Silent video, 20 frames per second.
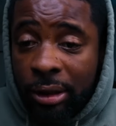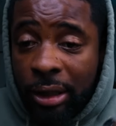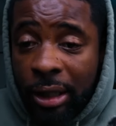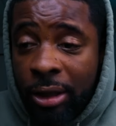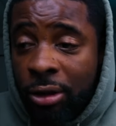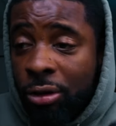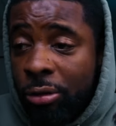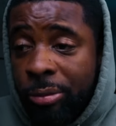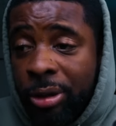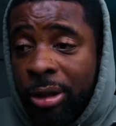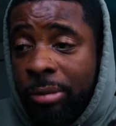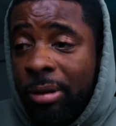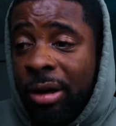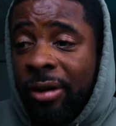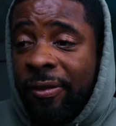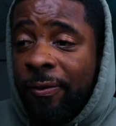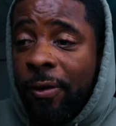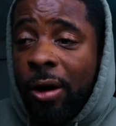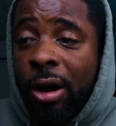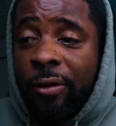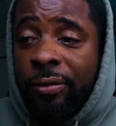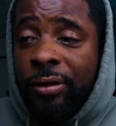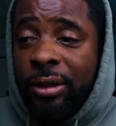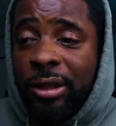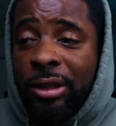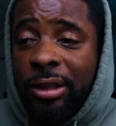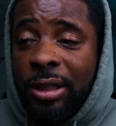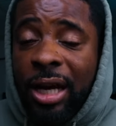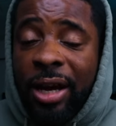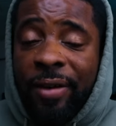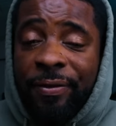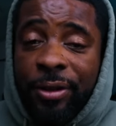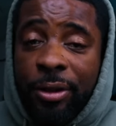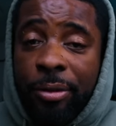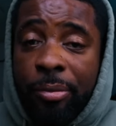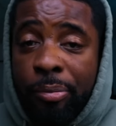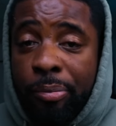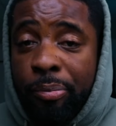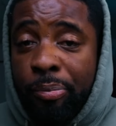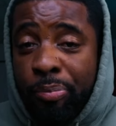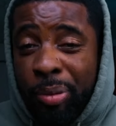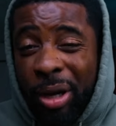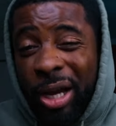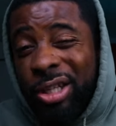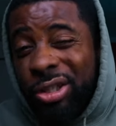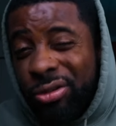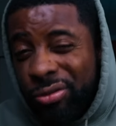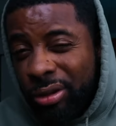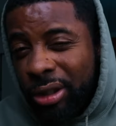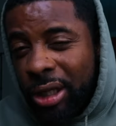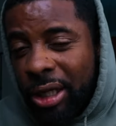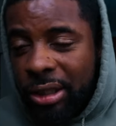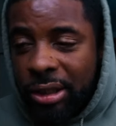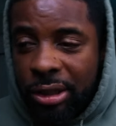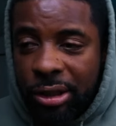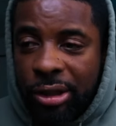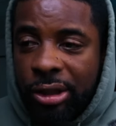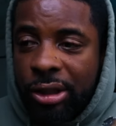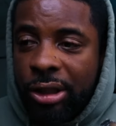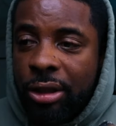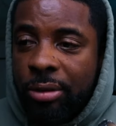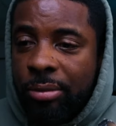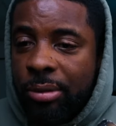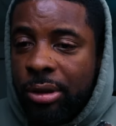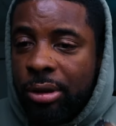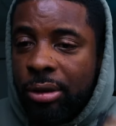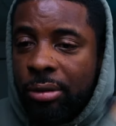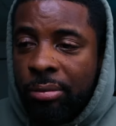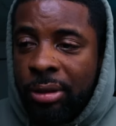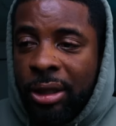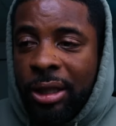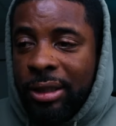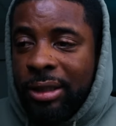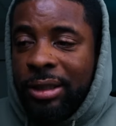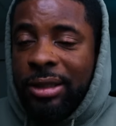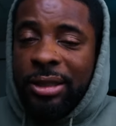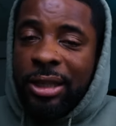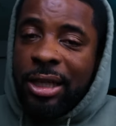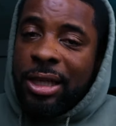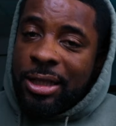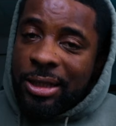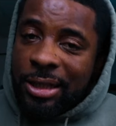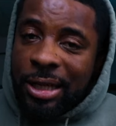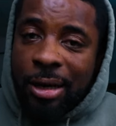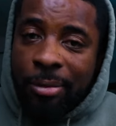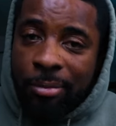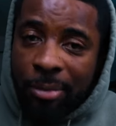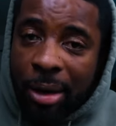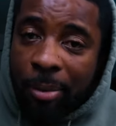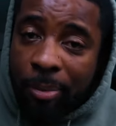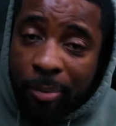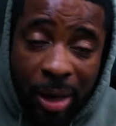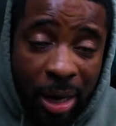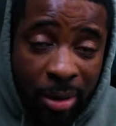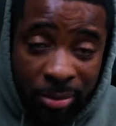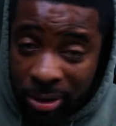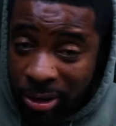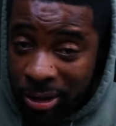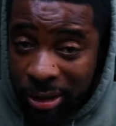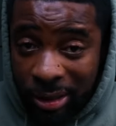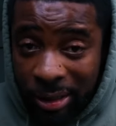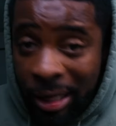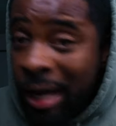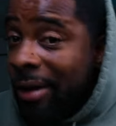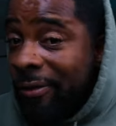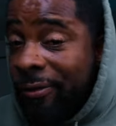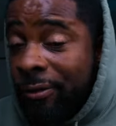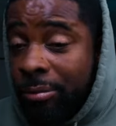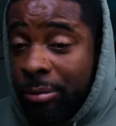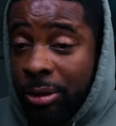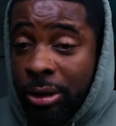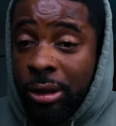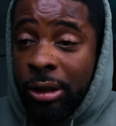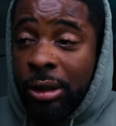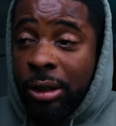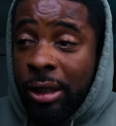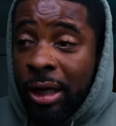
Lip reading: I know me and my father didn't have the best relationship, but at the same time, my pops did a lot for me.